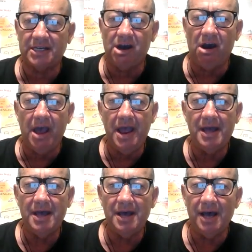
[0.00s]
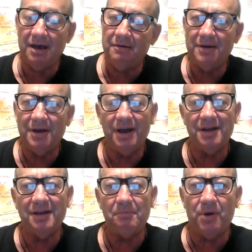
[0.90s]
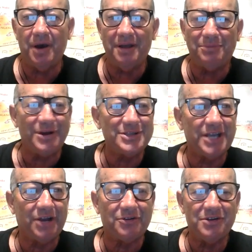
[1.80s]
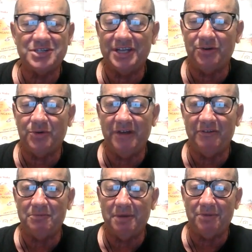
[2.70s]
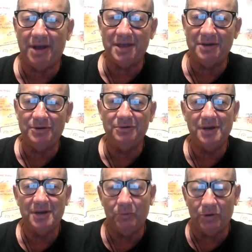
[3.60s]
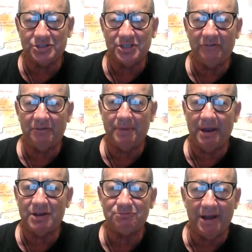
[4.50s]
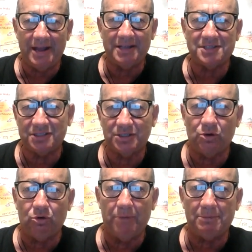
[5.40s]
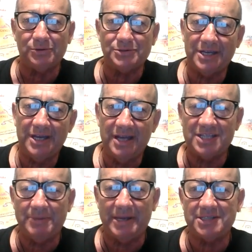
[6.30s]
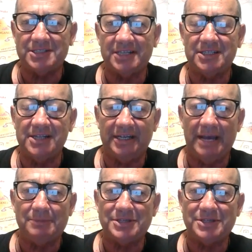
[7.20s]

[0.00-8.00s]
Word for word: the kai. Uh, uh, by by synchronicity or whatever, my brother who was a chef in Paris running this is called Bubbles. it has been his nickname